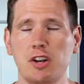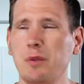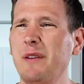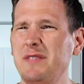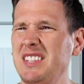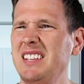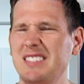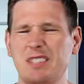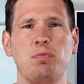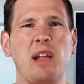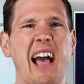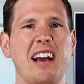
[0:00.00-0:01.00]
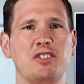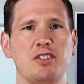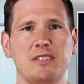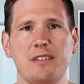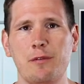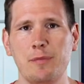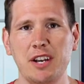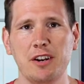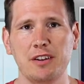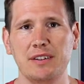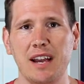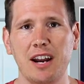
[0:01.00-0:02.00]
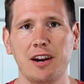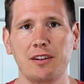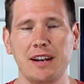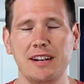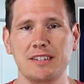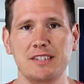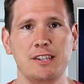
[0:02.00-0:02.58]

Sure, we've seen splashes of them here and there, like in